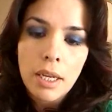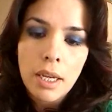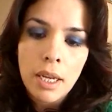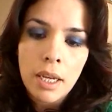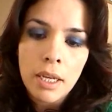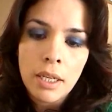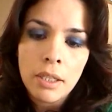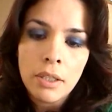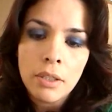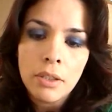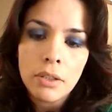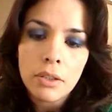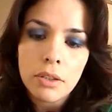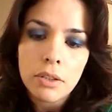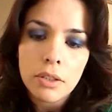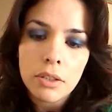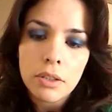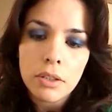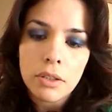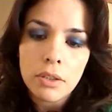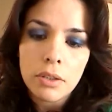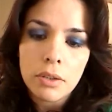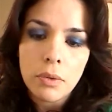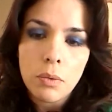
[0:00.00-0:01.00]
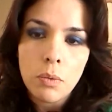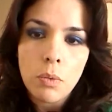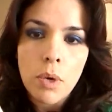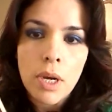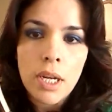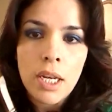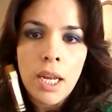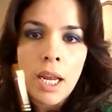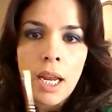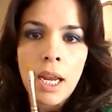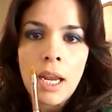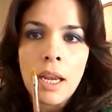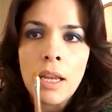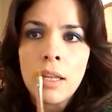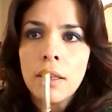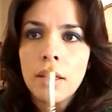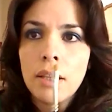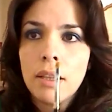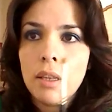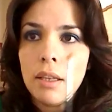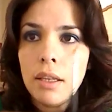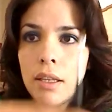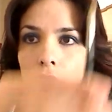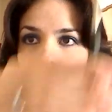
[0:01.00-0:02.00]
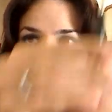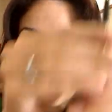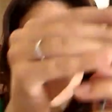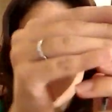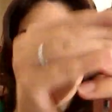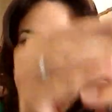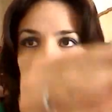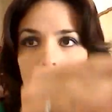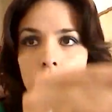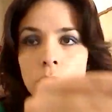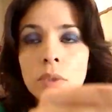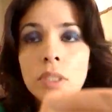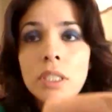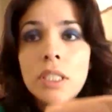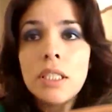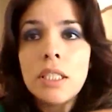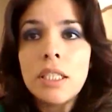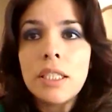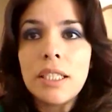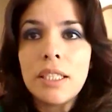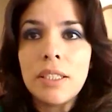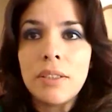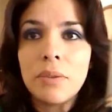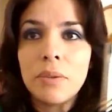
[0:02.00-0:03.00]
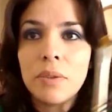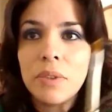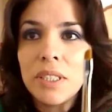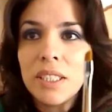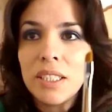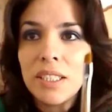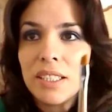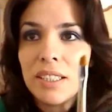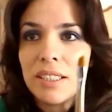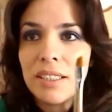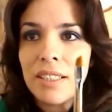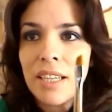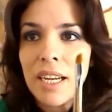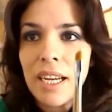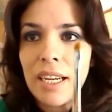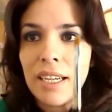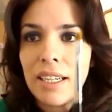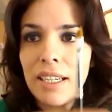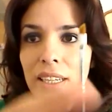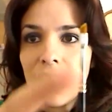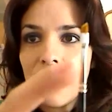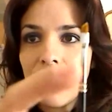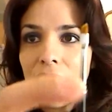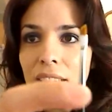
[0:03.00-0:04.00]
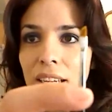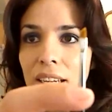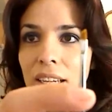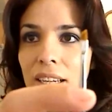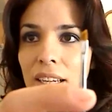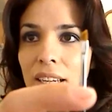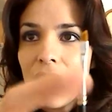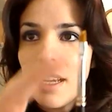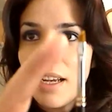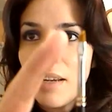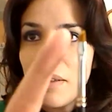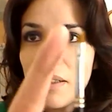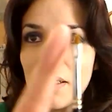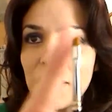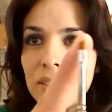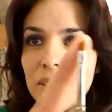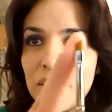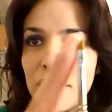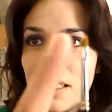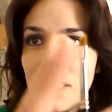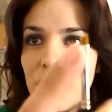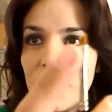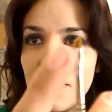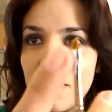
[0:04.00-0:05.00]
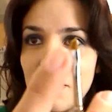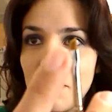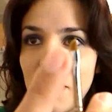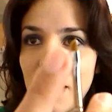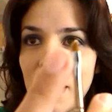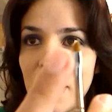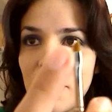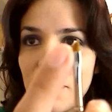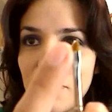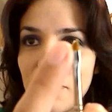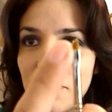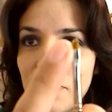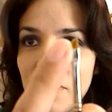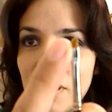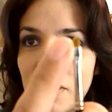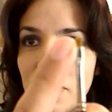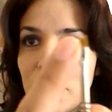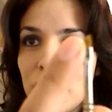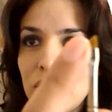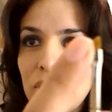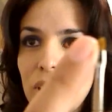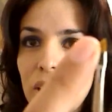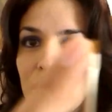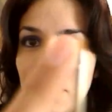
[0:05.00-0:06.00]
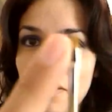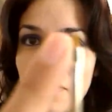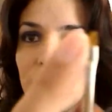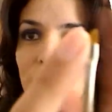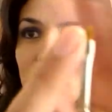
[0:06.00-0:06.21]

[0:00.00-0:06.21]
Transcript: Angular one eighth, and this is really, really tiny. I mean, here's my fingernail